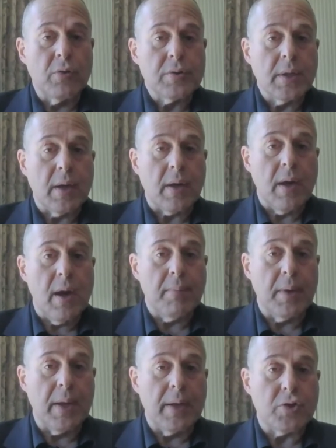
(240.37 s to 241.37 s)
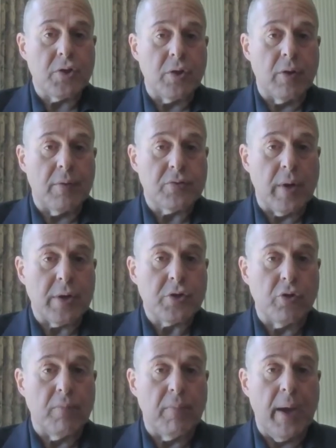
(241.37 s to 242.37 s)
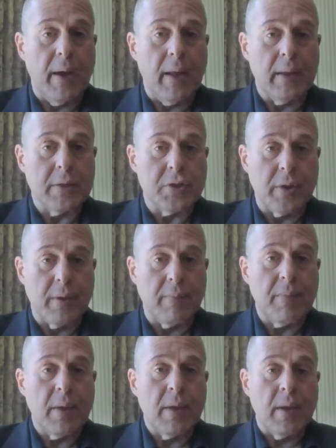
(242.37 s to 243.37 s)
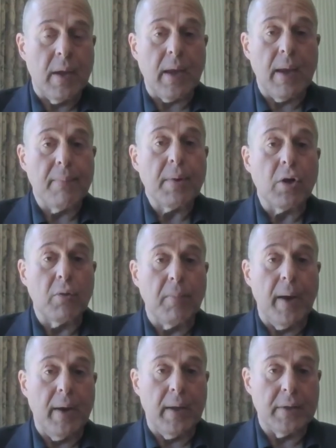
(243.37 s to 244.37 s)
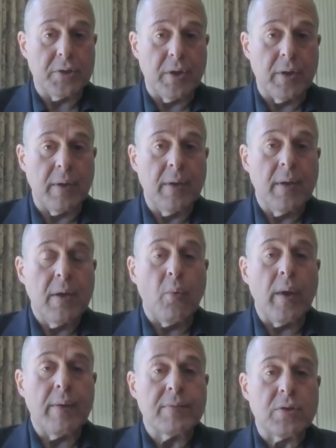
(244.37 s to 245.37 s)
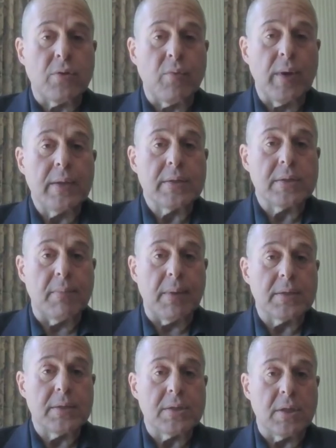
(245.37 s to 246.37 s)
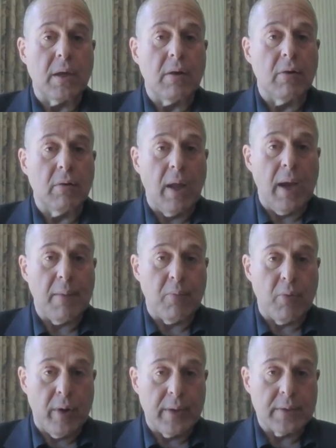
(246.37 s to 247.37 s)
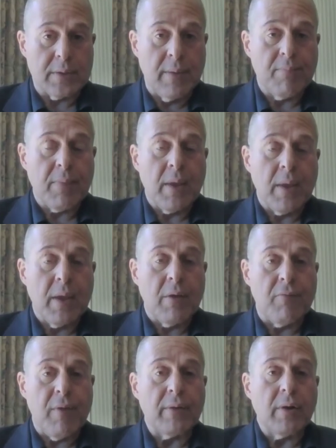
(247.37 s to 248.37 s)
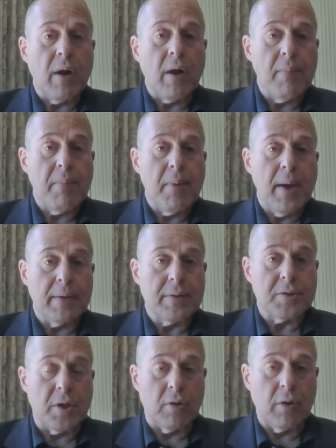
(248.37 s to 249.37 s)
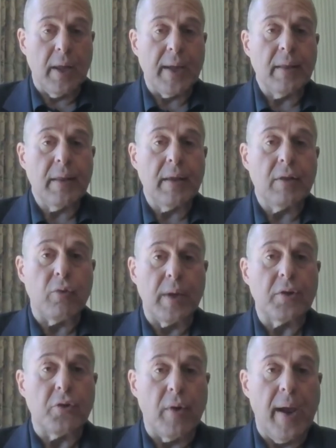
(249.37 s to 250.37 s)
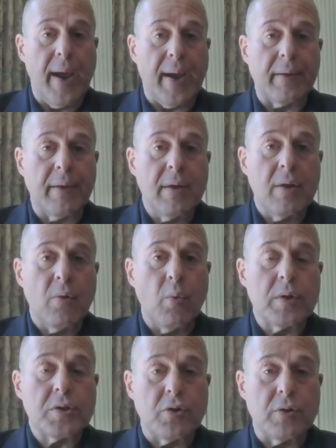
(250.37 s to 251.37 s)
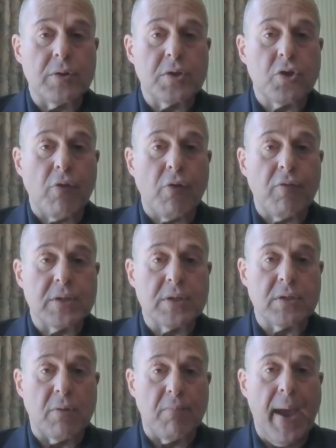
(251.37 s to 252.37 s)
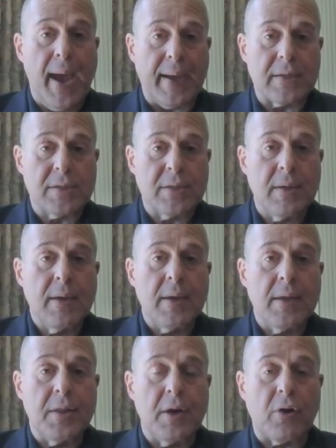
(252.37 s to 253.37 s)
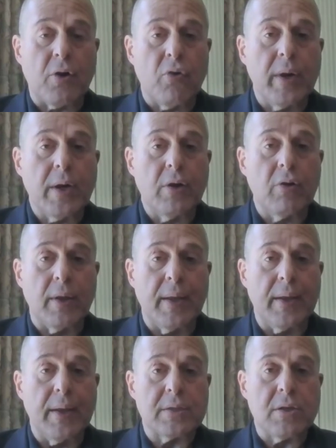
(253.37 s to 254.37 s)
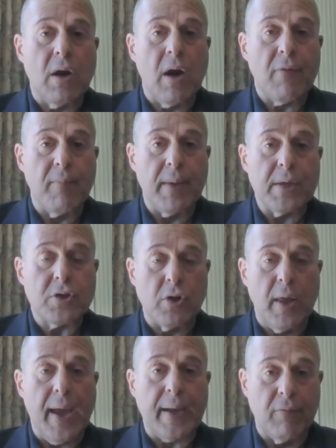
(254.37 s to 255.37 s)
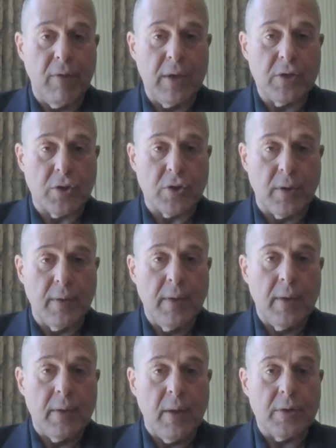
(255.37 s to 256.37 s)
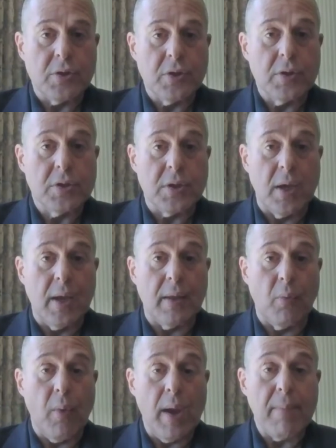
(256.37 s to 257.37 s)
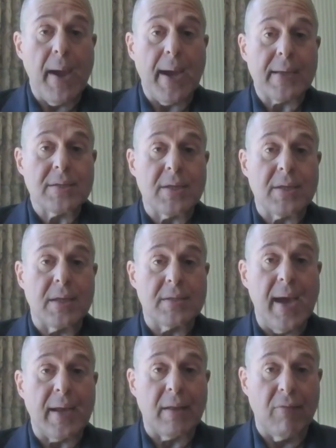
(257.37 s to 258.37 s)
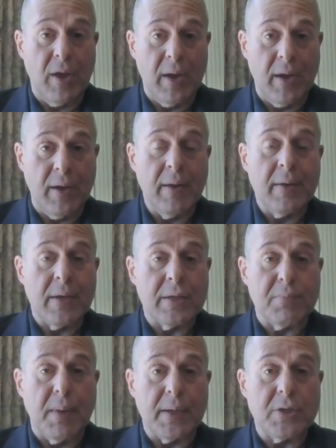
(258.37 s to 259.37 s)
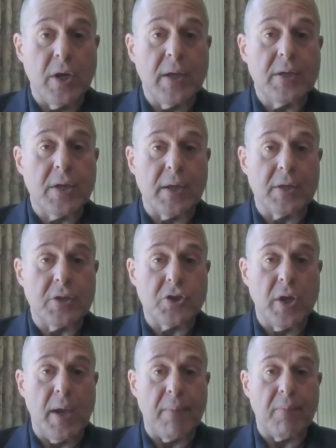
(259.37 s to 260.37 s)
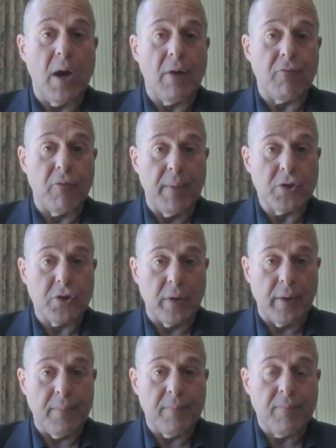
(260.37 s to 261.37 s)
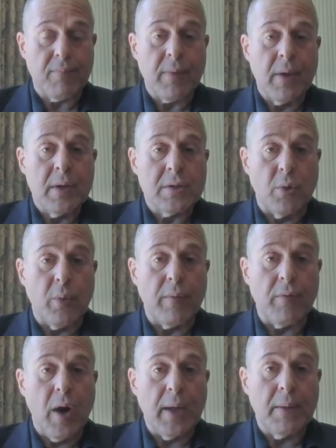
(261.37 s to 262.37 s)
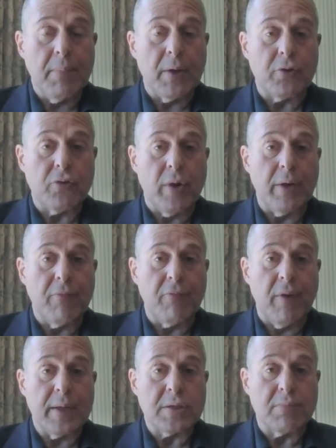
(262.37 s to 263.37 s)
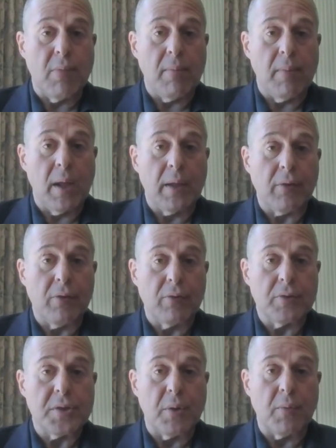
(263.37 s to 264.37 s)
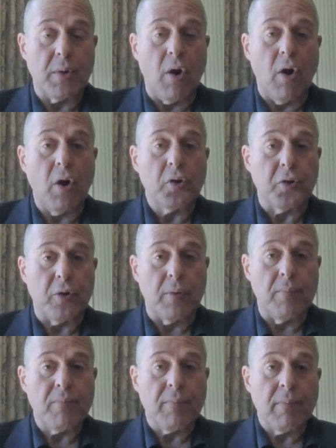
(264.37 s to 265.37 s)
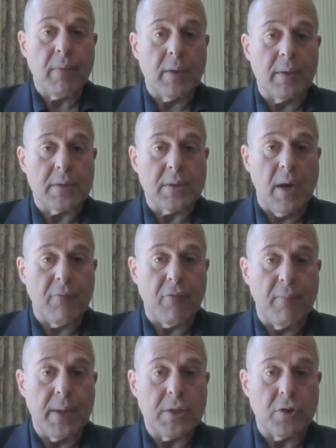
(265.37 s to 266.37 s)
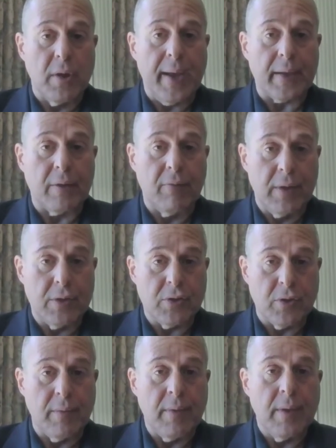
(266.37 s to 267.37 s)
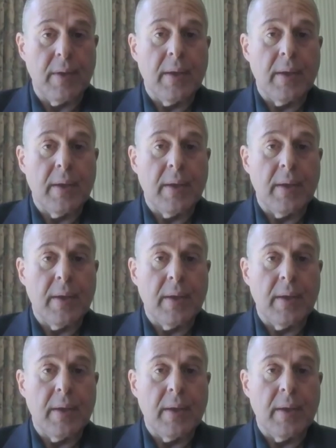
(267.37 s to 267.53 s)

using a combination of structural biology and chemical biology, we have screened some in silico libraries, found compounds that are likely to interact with certain surfaces of BAX that are critical in its conformational activation. Now, I should say the way BAX gets activated is by changing its shape conformationally. So we've gone about trying to find small molecules that would alter this conformational activation